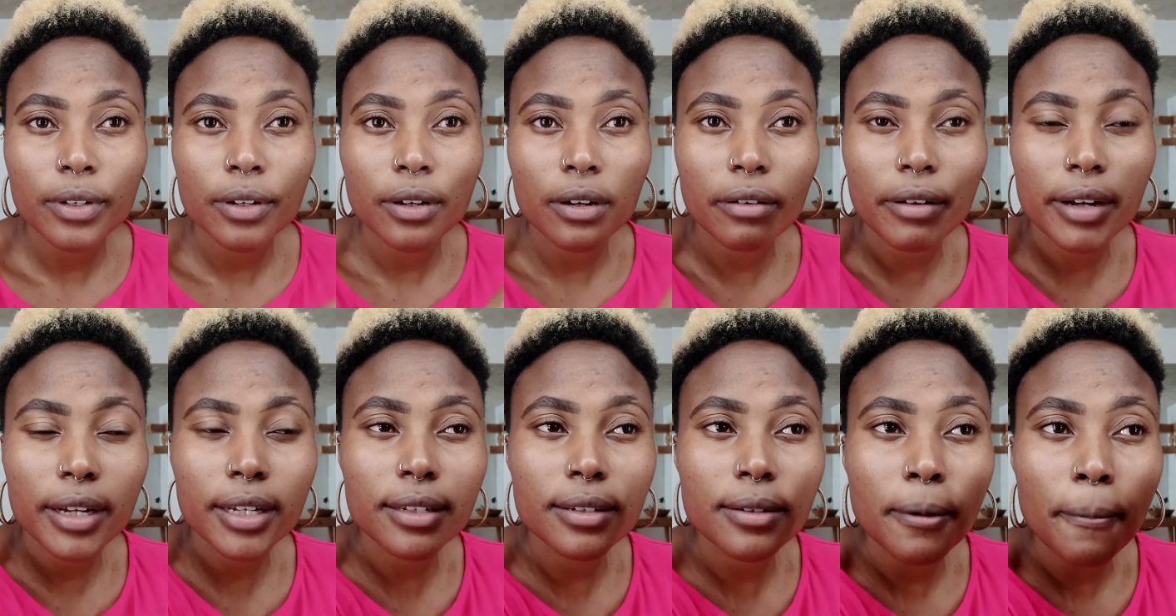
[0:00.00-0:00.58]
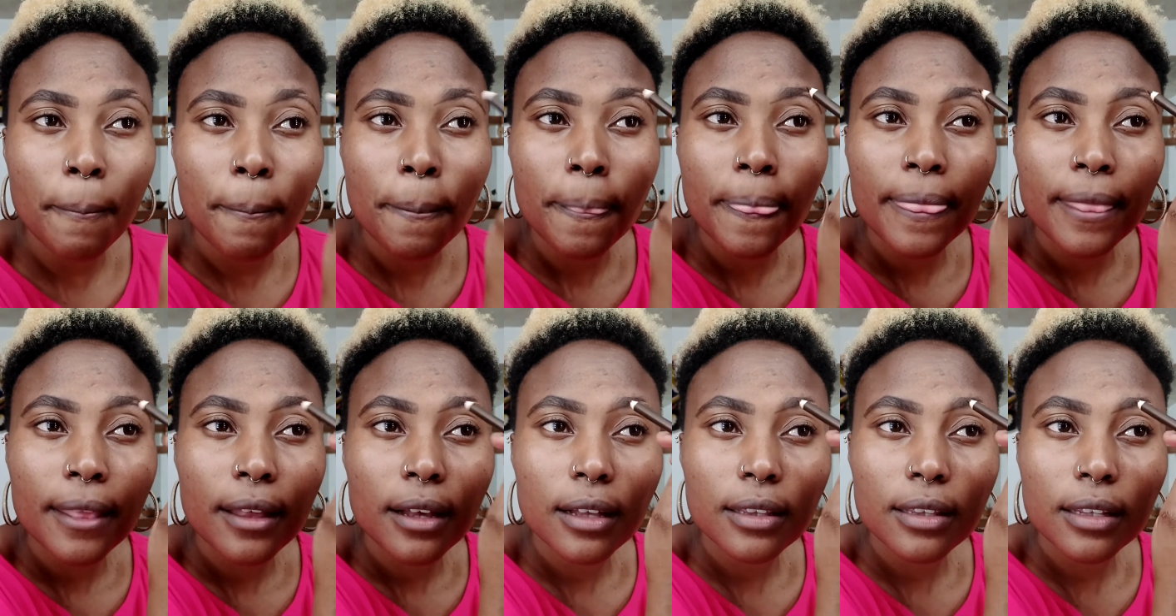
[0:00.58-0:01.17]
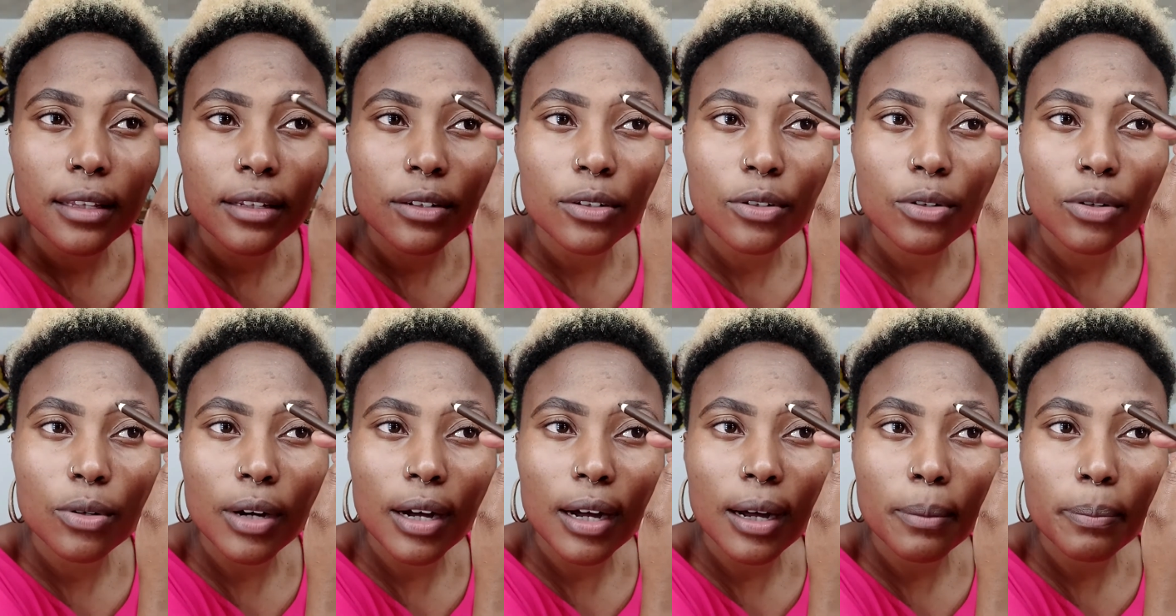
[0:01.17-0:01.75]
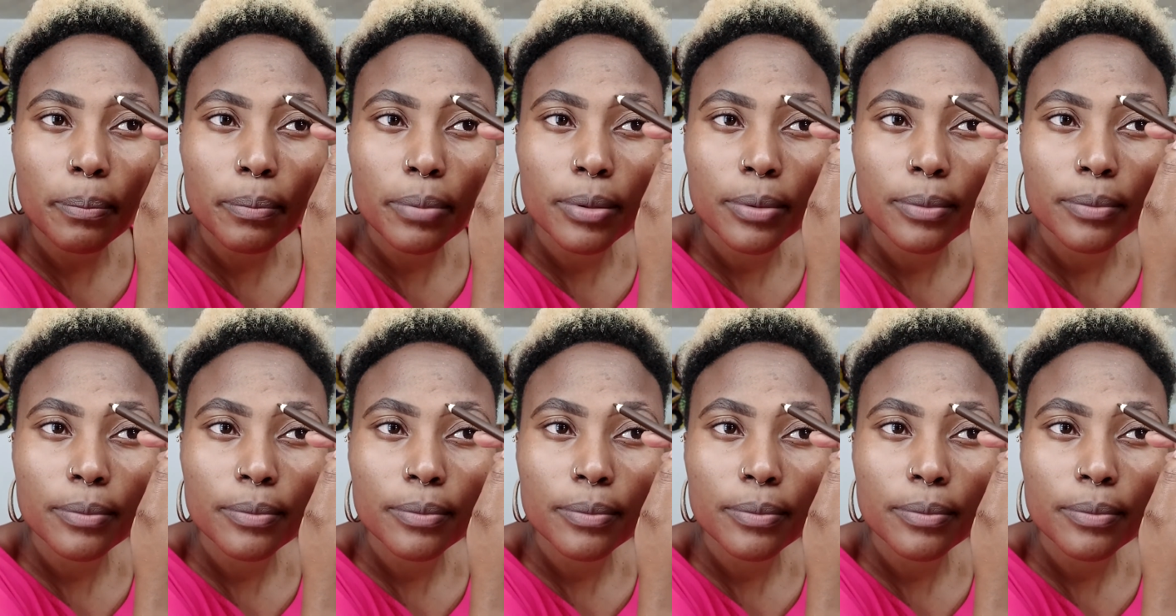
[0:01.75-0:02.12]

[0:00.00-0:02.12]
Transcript: All right, and then you go up,